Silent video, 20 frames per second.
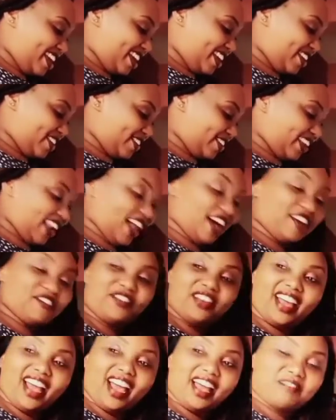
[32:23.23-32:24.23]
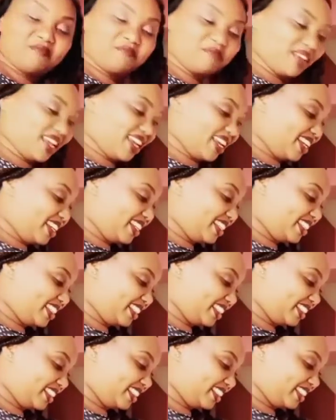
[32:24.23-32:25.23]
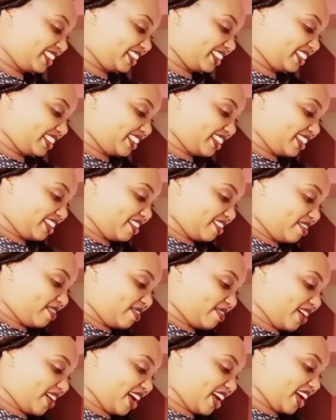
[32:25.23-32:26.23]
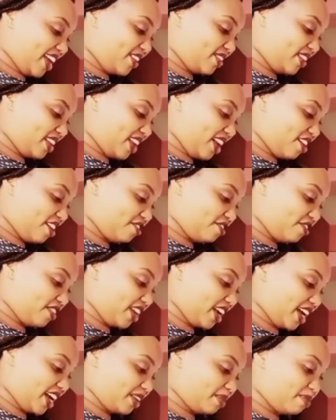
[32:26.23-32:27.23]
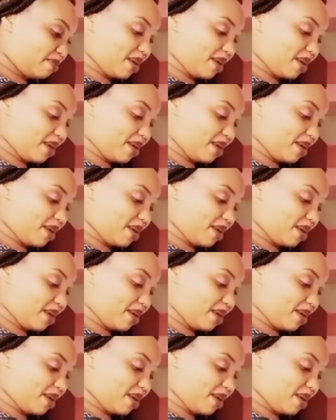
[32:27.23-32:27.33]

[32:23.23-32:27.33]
You're laughing at me? Why are you laughing at